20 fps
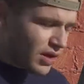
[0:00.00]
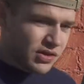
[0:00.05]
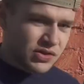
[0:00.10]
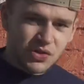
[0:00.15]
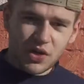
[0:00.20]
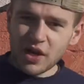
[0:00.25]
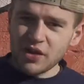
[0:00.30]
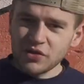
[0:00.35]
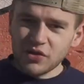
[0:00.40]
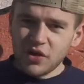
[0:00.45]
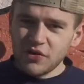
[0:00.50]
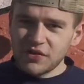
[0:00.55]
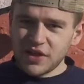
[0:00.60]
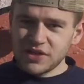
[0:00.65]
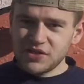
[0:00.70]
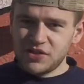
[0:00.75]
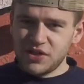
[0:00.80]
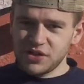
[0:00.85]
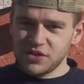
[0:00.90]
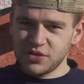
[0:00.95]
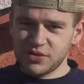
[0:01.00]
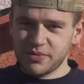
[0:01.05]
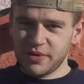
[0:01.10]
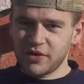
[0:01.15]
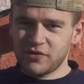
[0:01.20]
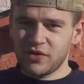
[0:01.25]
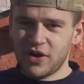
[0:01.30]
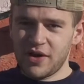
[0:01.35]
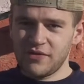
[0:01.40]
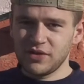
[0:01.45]
So I don't know if that's
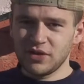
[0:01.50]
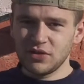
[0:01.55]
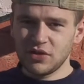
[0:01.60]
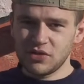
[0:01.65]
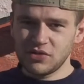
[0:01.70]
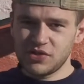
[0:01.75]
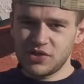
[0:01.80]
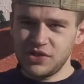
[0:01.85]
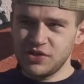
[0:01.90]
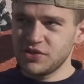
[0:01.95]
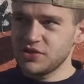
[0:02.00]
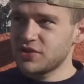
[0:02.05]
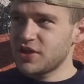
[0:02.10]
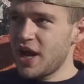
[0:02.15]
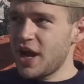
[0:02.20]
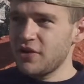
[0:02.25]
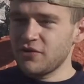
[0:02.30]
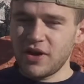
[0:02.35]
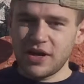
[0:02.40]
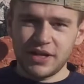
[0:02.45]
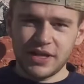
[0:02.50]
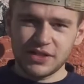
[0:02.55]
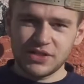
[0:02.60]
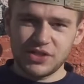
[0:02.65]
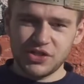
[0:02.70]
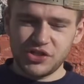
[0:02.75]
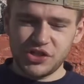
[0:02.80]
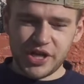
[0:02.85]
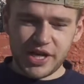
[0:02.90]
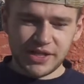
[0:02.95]
disrespectful having the Little Caesars guy right next
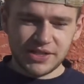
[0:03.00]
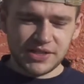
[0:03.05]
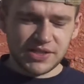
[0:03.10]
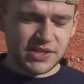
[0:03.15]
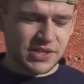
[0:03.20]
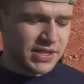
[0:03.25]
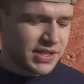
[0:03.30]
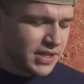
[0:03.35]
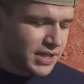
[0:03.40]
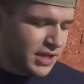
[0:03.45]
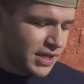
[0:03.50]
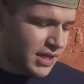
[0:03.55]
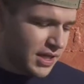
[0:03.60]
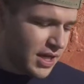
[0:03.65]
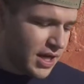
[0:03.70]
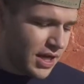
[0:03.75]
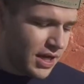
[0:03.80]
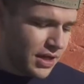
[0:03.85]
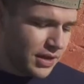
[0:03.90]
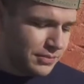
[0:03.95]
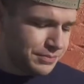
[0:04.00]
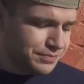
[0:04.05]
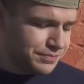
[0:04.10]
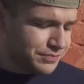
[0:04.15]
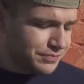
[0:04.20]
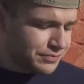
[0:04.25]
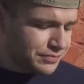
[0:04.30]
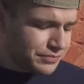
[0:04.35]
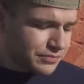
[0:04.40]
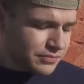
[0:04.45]
to Jets.
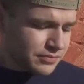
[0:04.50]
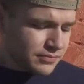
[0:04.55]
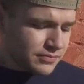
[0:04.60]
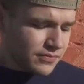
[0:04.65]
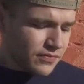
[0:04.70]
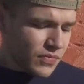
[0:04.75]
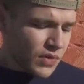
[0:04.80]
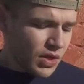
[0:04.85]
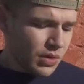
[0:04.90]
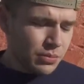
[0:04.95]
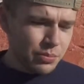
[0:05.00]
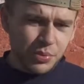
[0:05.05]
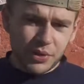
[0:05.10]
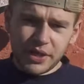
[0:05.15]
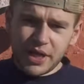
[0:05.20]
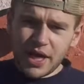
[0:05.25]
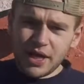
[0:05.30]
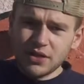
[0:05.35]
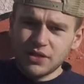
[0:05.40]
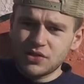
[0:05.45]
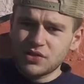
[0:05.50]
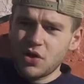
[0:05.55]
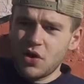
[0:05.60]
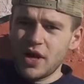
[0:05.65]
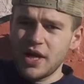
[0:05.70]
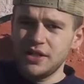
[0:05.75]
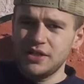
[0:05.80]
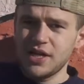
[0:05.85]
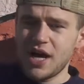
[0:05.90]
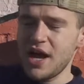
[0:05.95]
But yeah, let's go
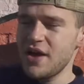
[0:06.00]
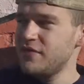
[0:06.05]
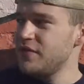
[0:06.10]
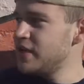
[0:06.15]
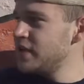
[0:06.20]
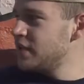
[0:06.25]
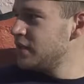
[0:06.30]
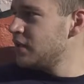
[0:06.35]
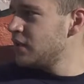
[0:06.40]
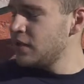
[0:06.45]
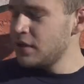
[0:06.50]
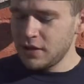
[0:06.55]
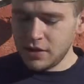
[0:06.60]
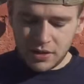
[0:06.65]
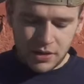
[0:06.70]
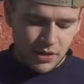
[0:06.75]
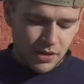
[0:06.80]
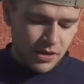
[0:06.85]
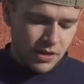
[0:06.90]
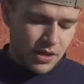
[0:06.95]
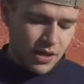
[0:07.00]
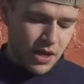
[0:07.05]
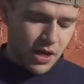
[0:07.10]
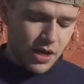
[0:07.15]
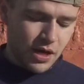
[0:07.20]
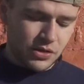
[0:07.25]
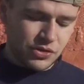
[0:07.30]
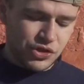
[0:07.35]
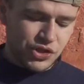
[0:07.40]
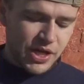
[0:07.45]
ahead and dive
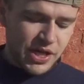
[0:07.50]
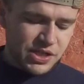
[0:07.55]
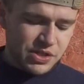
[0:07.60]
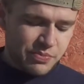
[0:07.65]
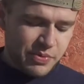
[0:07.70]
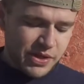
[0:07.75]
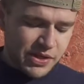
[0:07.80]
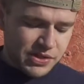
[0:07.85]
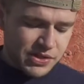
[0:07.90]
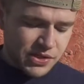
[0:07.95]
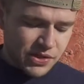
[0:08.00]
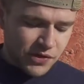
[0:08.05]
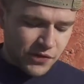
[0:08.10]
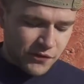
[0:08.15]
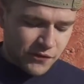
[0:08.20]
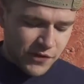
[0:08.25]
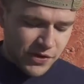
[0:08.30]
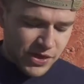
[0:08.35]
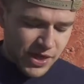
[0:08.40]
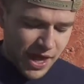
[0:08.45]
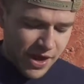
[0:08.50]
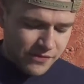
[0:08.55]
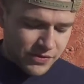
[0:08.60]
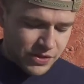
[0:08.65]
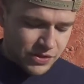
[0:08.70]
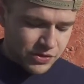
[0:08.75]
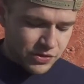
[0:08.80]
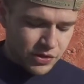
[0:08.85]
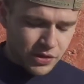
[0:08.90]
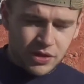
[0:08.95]
in. Jets Pizza, Fifth
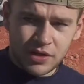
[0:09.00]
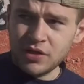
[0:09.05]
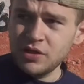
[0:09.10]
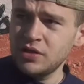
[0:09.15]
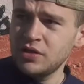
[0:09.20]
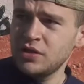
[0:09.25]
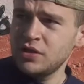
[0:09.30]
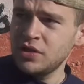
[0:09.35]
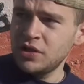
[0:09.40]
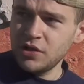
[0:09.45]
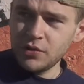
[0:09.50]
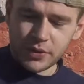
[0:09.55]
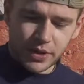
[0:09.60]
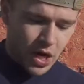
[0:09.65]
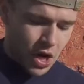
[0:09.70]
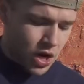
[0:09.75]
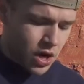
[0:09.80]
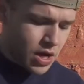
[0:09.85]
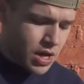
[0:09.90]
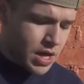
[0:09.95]
Avenue. Here we go.